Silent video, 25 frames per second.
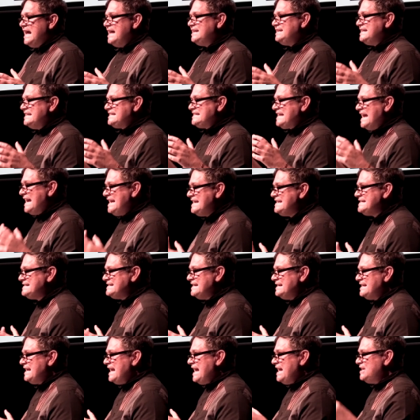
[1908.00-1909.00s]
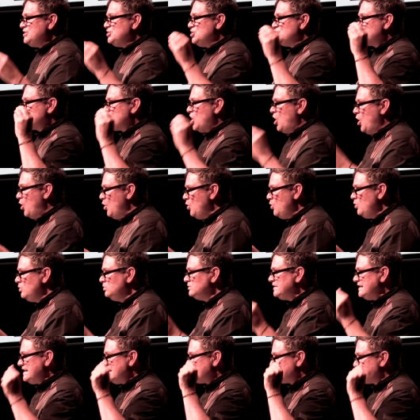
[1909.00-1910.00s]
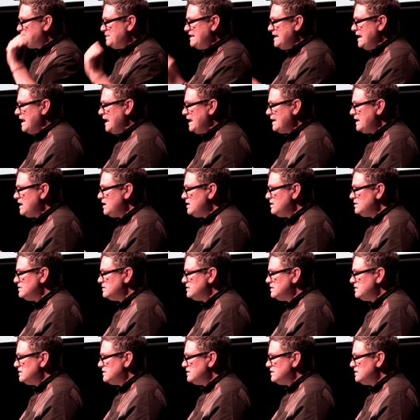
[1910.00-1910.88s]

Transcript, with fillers: and you taste it and you're told it's banana,